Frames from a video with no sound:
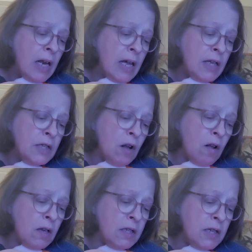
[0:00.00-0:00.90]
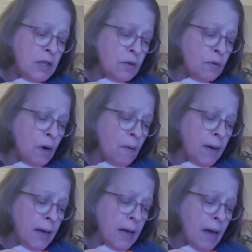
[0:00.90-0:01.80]
Let us all continue
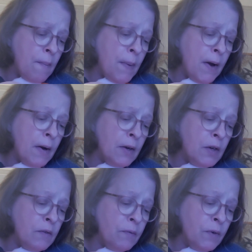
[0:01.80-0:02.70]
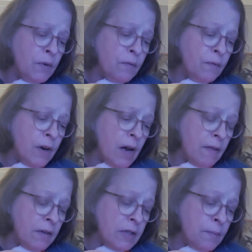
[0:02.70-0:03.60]
growing and bearing good fruit for
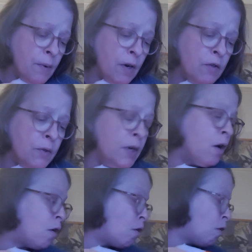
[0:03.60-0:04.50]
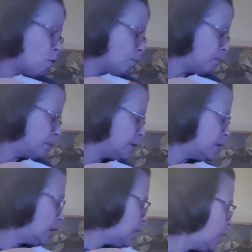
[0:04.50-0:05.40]
others. Marjorie Holmes.